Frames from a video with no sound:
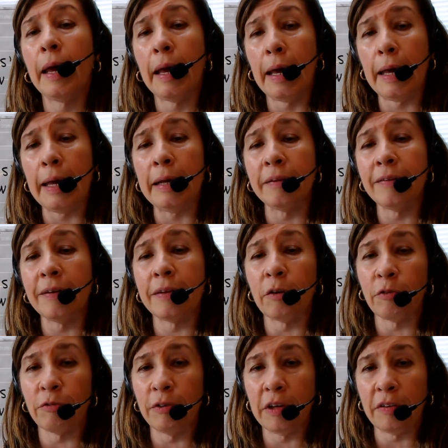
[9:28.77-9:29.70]
into their
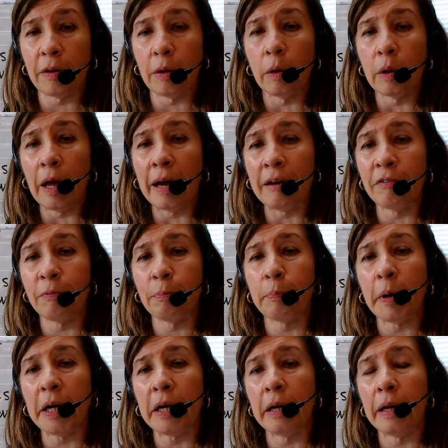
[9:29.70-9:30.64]
physical life,
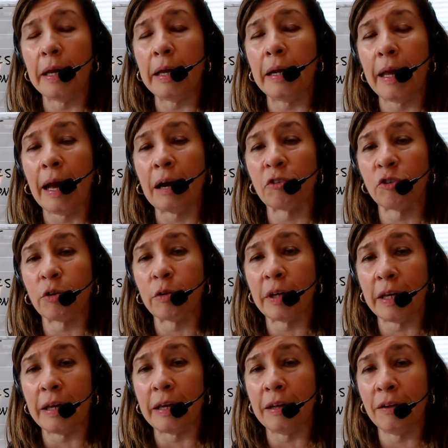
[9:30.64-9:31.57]
but it
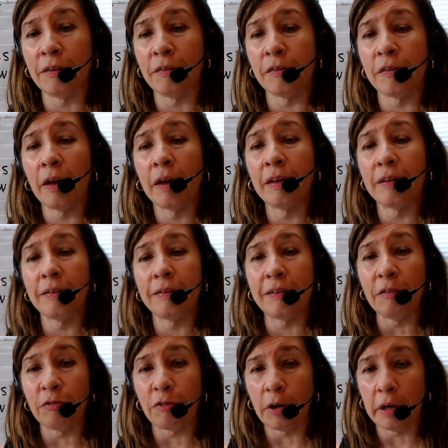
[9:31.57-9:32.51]
actually is
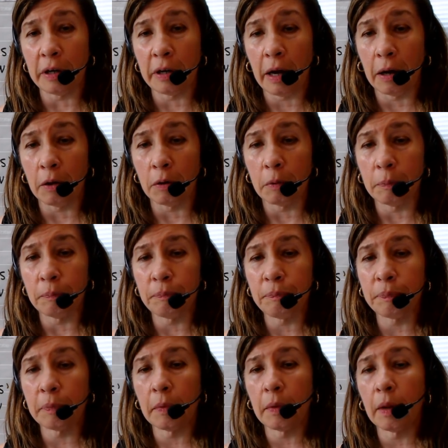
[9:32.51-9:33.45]
different now.
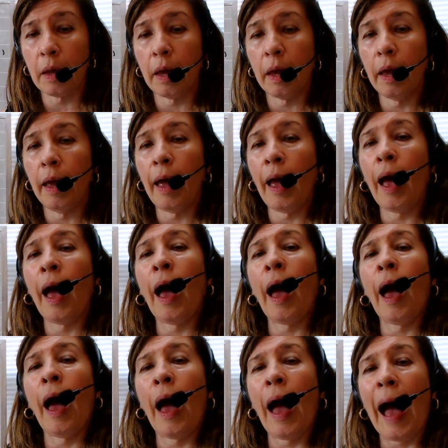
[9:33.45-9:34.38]

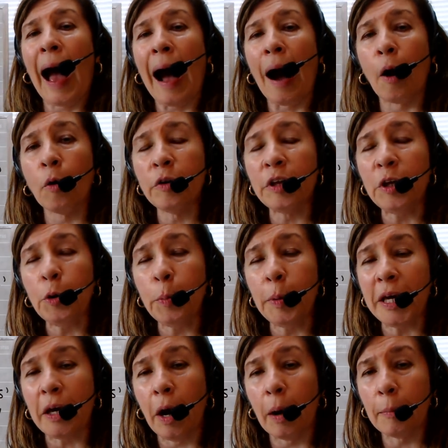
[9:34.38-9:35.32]
How do you
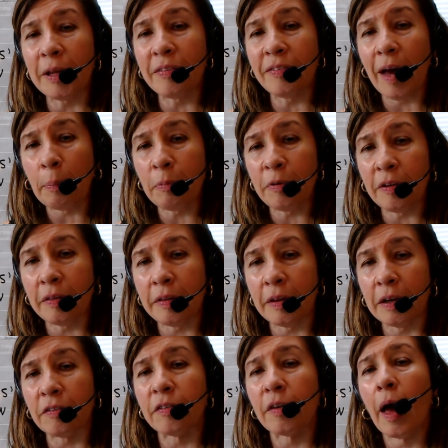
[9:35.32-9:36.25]
become adept at
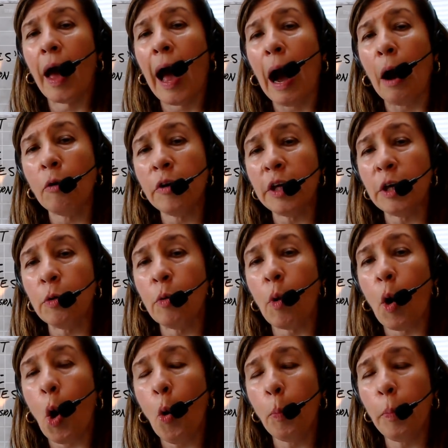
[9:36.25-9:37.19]
this? How do you
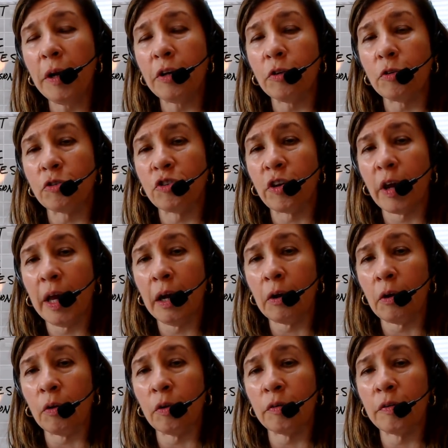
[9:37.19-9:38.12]
open your
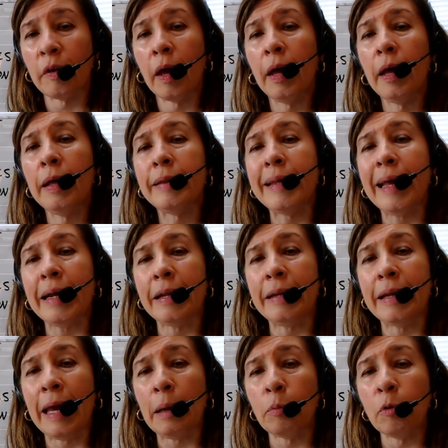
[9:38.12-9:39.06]
channels that
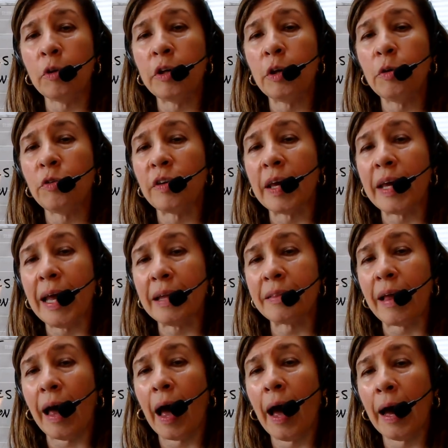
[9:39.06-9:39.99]
enable you to get
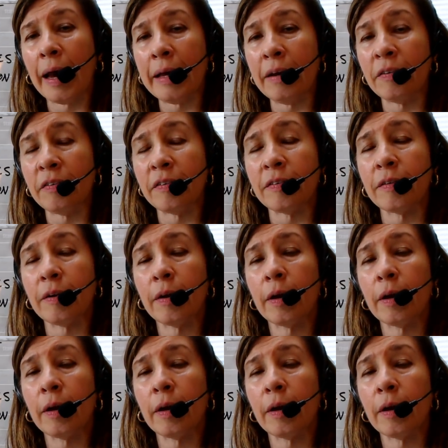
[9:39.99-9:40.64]
the highest